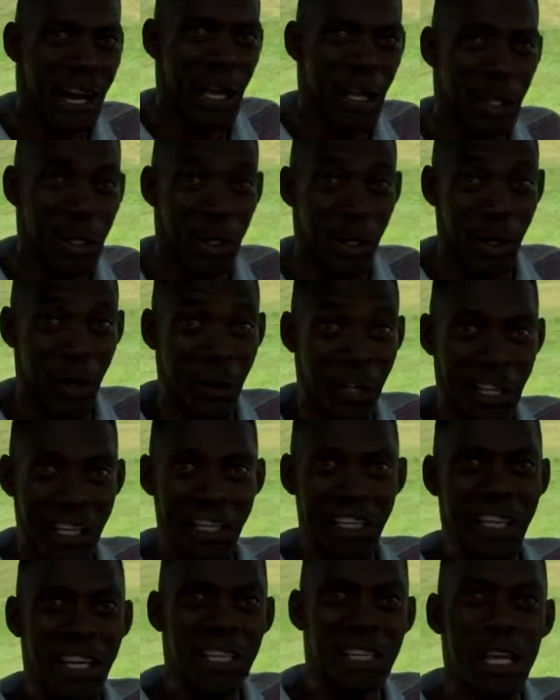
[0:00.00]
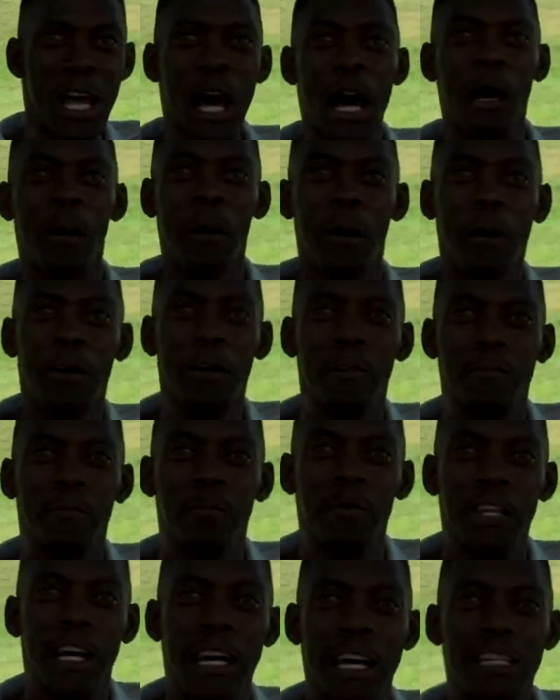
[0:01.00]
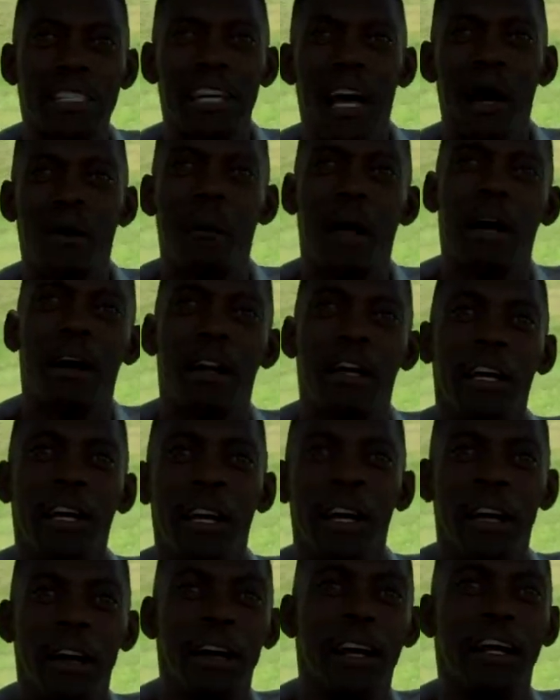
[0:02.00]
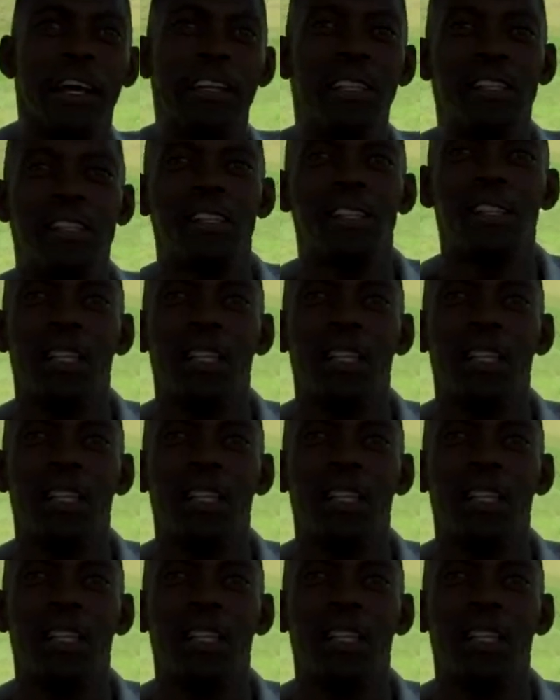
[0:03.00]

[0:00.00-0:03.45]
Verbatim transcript: How you doing? It's Howard. Yes, I'm out here in